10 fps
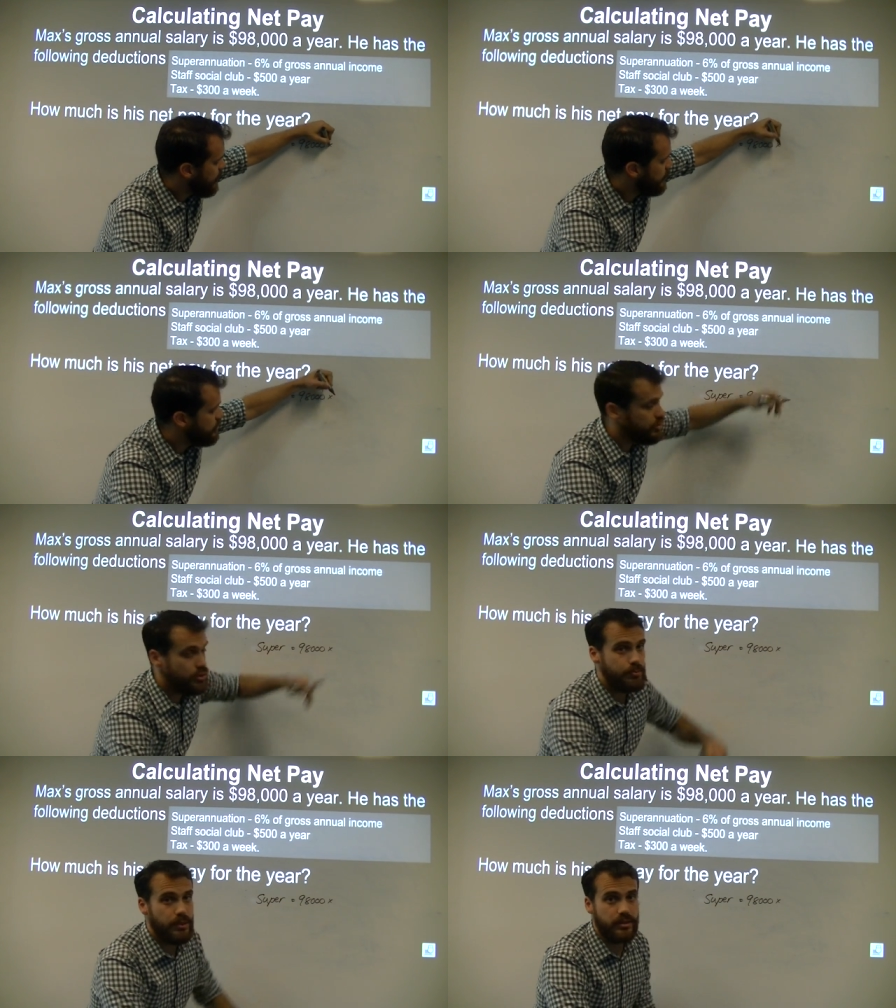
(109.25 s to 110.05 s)
and the
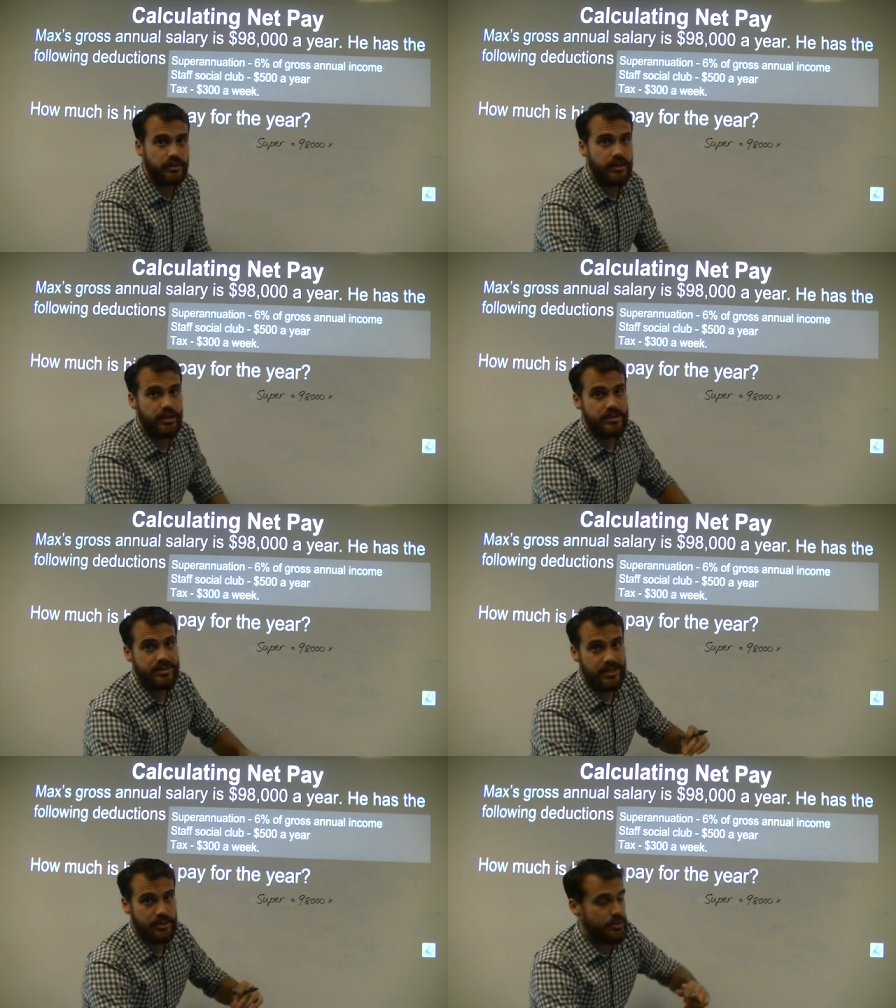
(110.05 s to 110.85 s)
super is
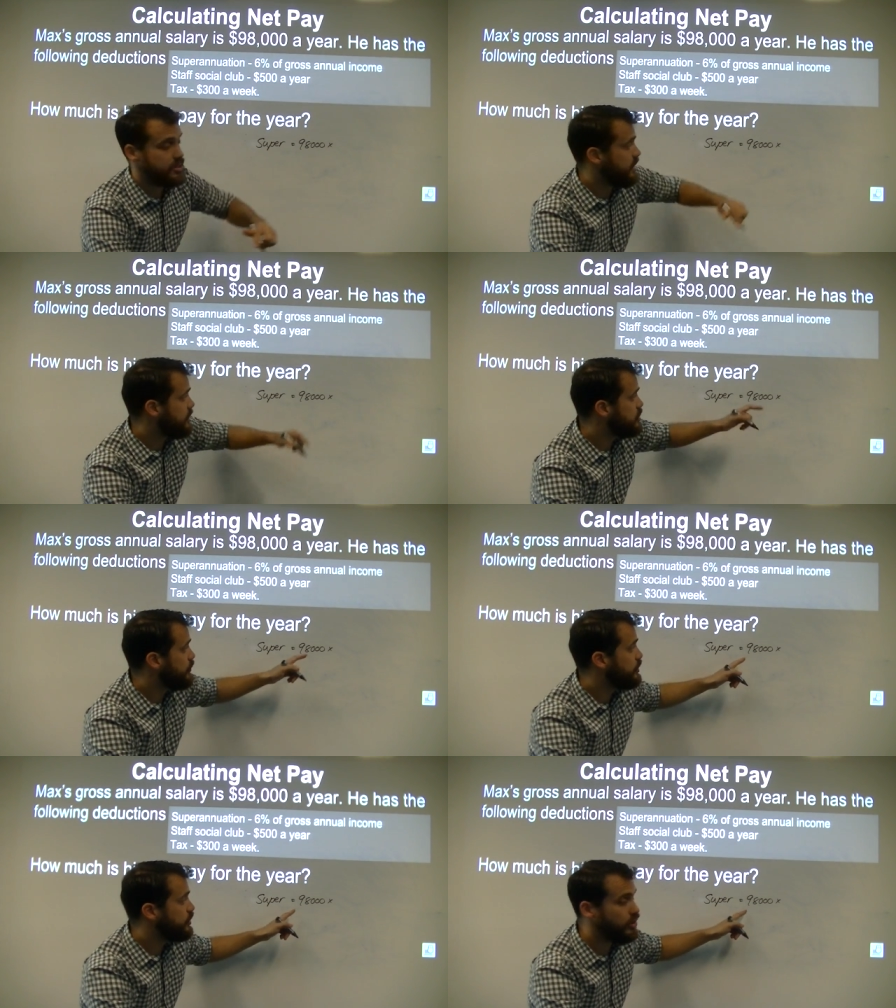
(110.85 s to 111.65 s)
6%. So
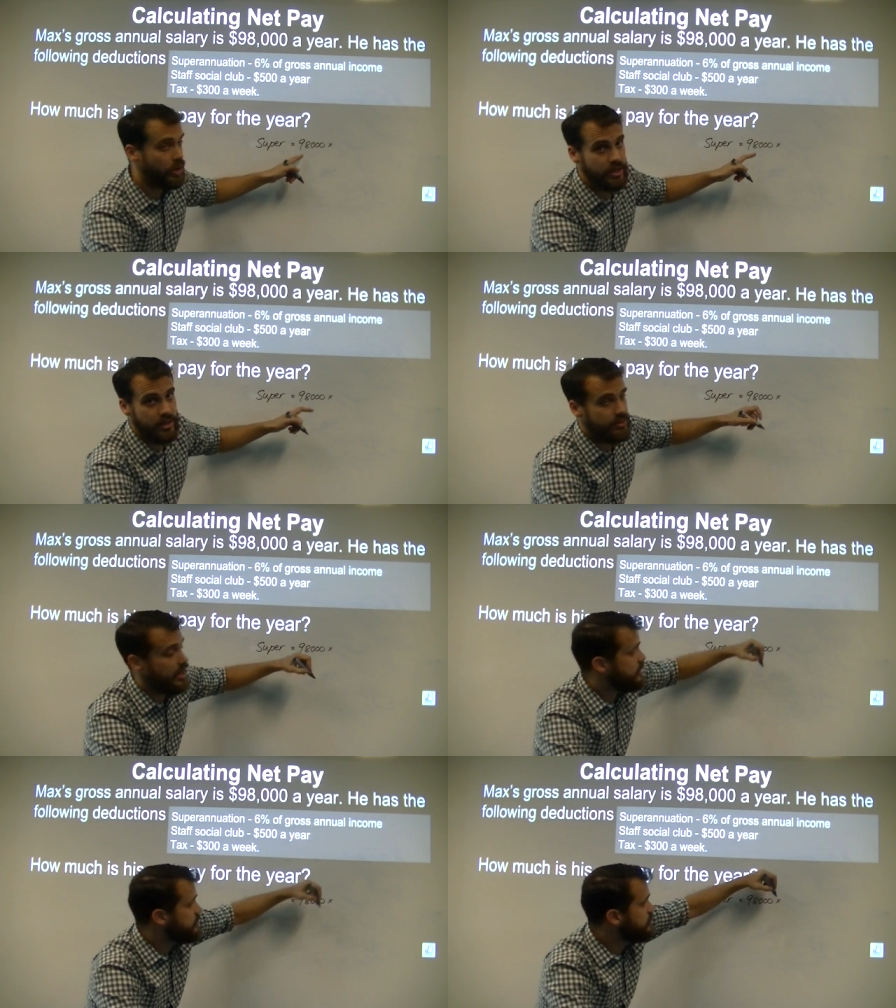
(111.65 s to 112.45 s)
if we do
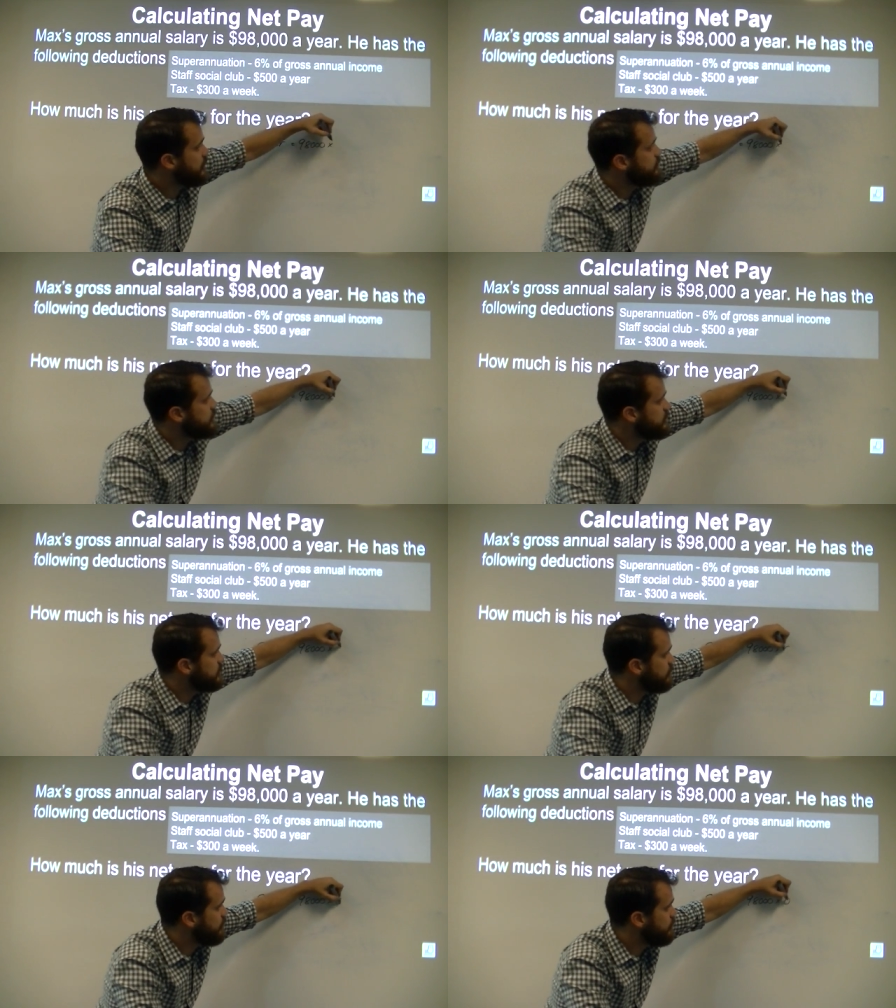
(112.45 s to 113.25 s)
98,000 times
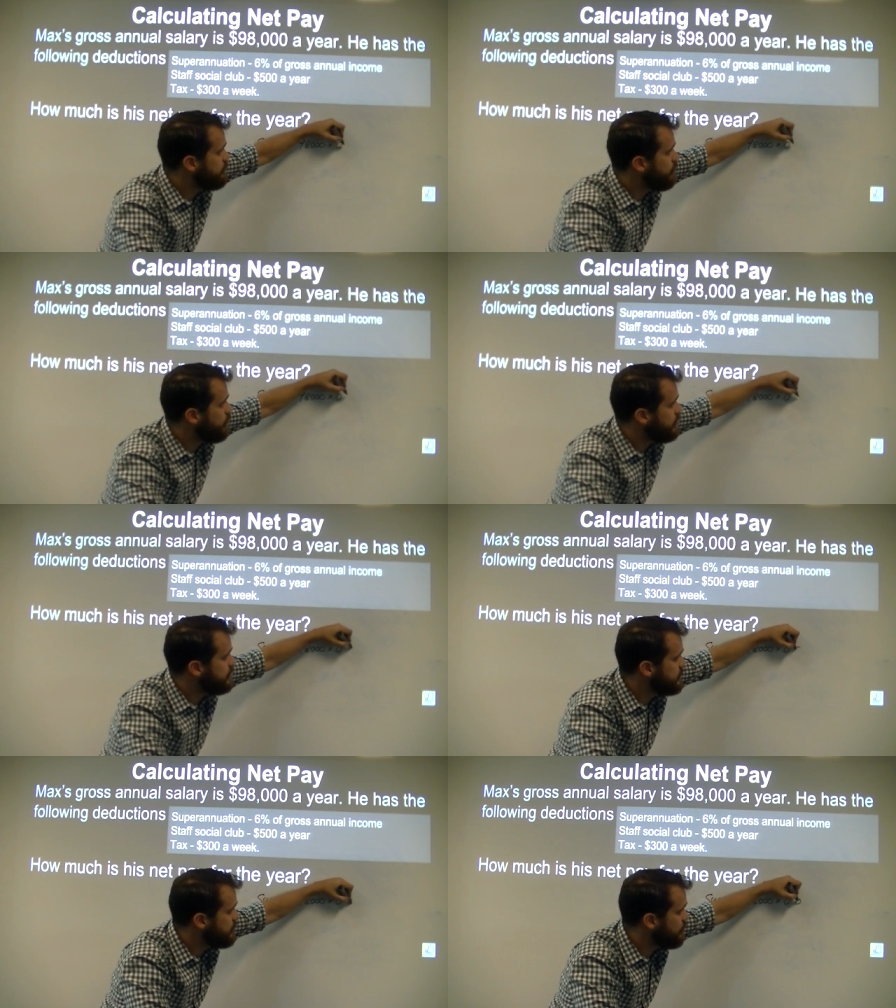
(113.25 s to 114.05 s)

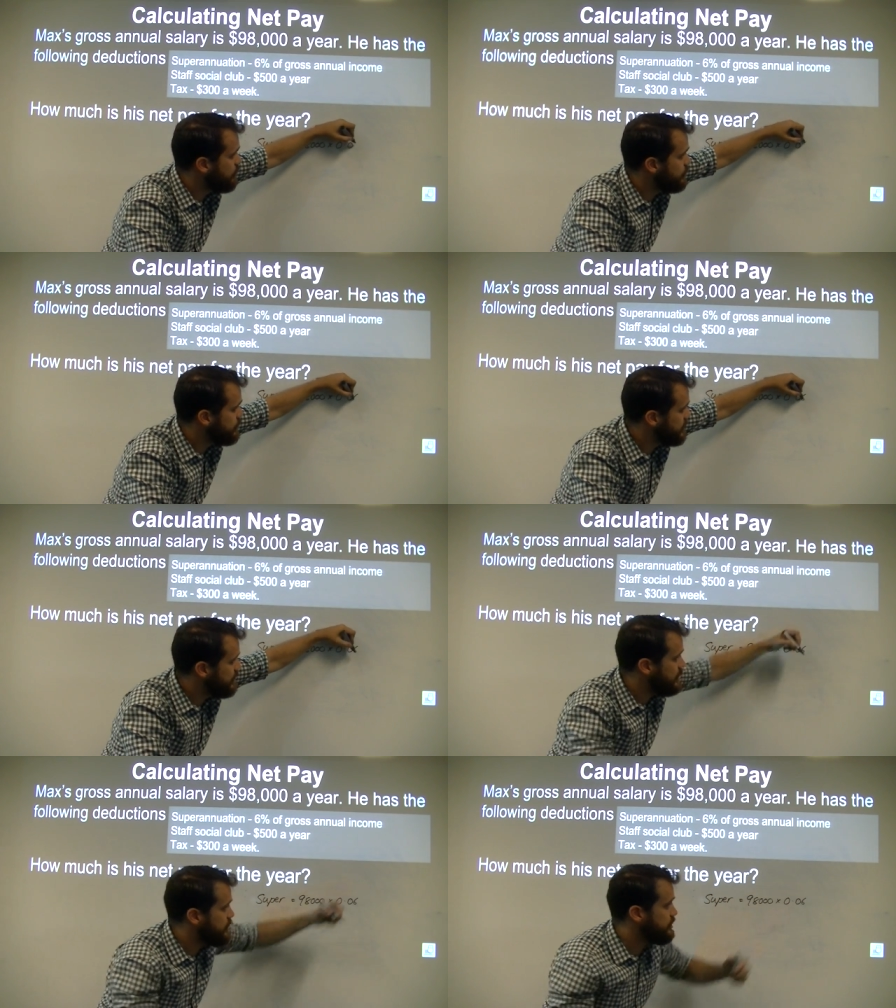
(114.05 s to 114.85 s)

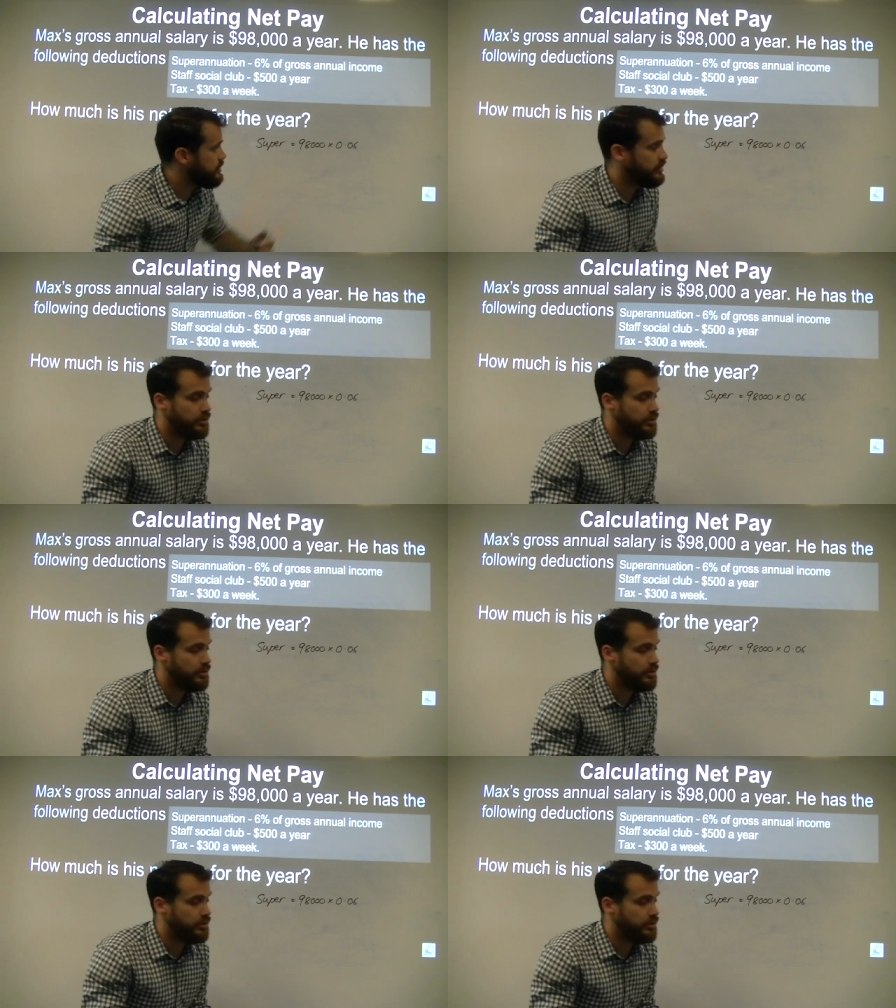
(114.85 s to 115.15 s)
0.06,